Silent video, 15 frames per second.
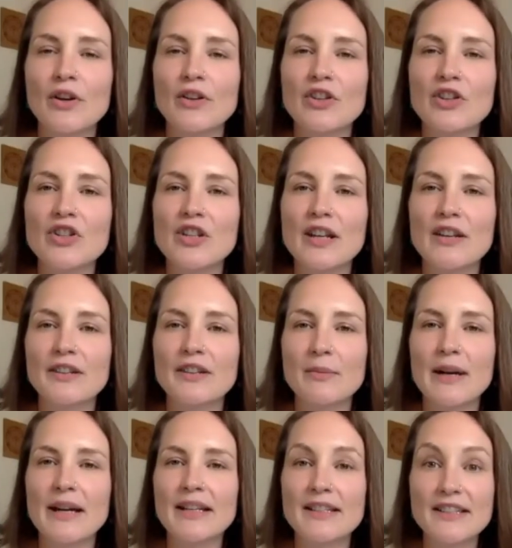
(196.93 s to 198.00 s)
sharing
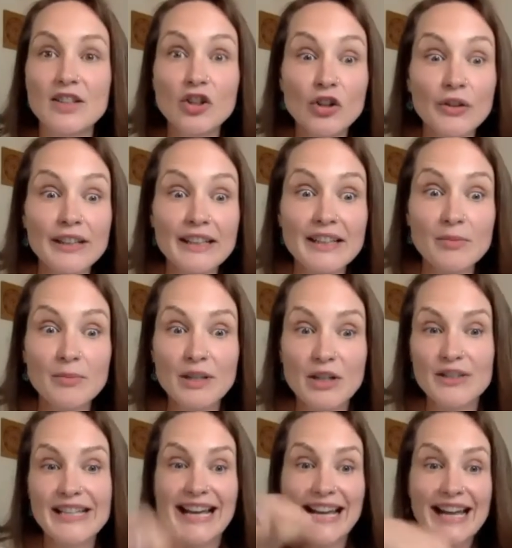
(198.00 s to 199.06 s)
my screen
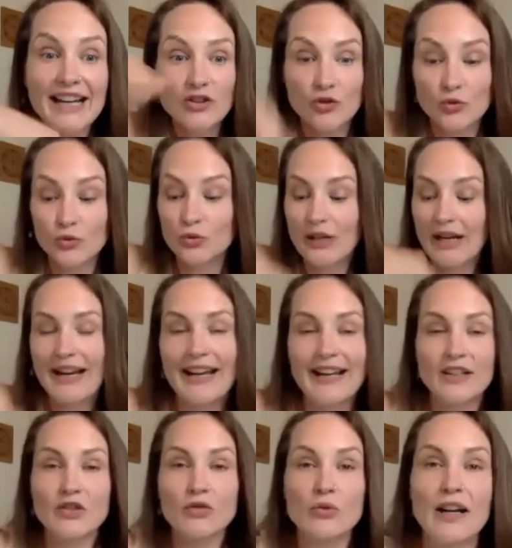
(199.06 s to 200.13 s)
because I like
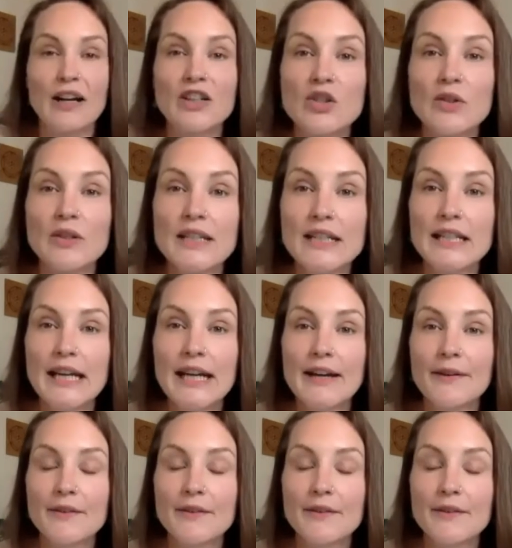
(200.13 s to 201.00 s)
to actually